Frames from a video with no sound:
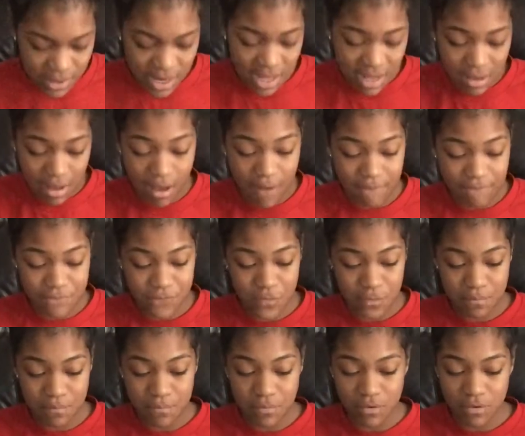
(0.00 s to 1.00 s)
what I got
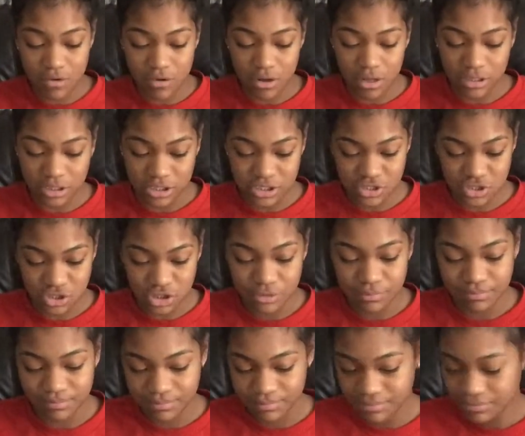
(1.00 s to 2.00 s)
from Elizabeth.